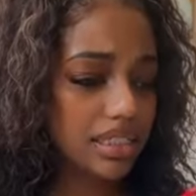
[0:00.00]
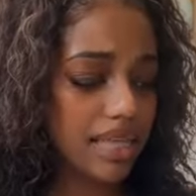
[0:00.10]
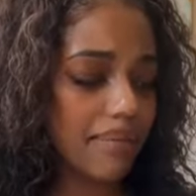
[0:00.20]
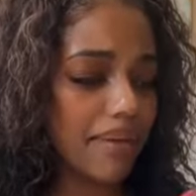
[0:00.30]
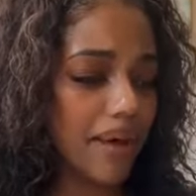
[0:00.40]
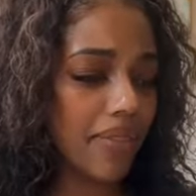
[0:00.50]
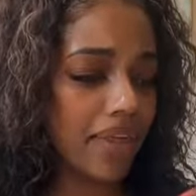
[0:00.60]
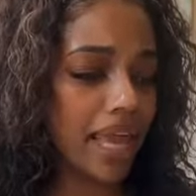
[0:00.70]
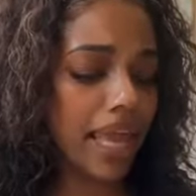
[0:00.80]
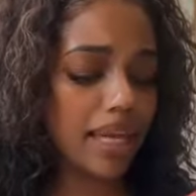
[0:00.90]
Tell me about
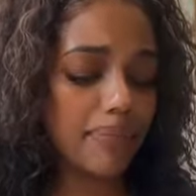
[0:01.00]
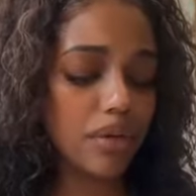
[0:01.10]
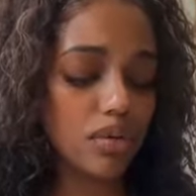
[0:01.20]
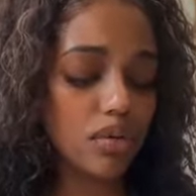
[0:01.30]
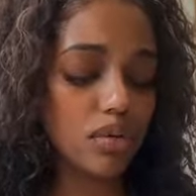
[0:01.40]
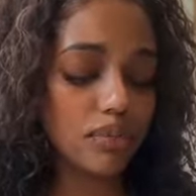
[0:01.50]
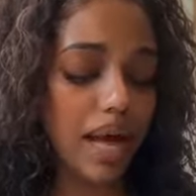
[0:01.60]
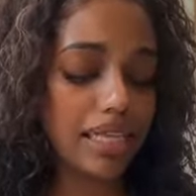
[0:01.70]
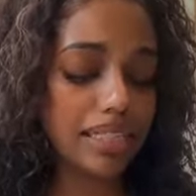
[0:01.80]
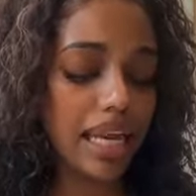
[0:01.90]
the Eight of Pentacles.
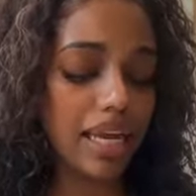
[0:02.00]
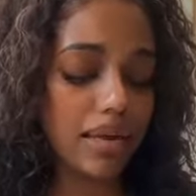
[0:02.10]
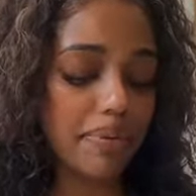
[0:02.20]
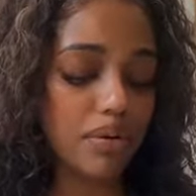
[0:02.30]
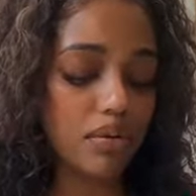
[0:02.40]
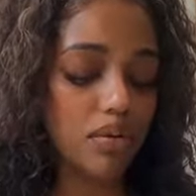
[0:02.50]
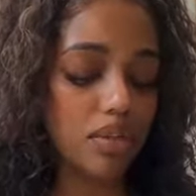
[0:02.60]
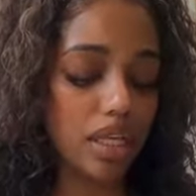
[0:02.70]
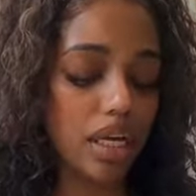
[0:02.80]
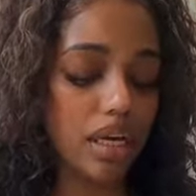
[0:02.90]
Why is the Eight of
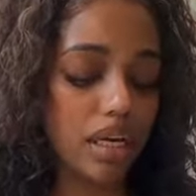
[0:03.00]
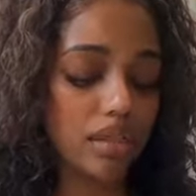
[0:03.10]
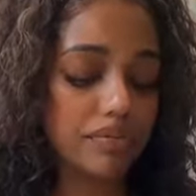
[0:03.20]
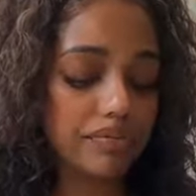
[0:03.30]
Pentacles here?